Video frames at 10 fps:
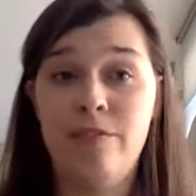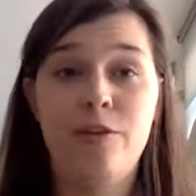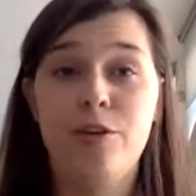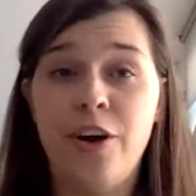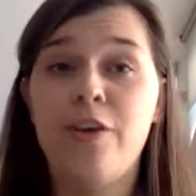
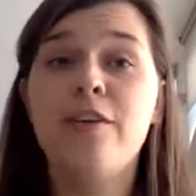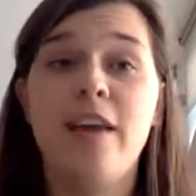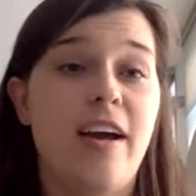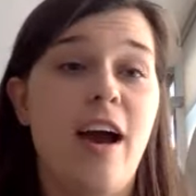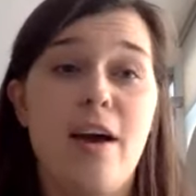you know,
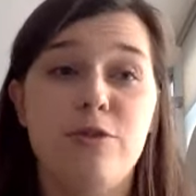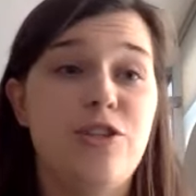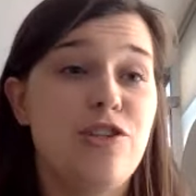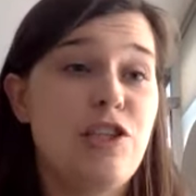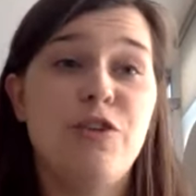like I was
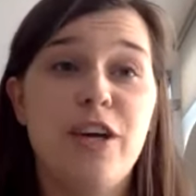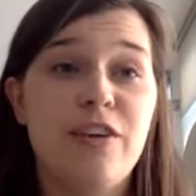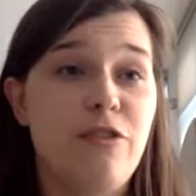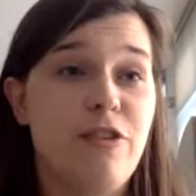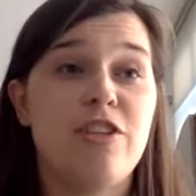just looking
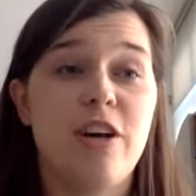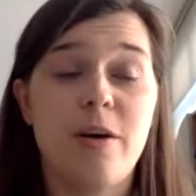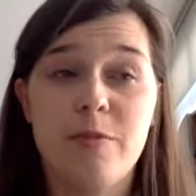for a job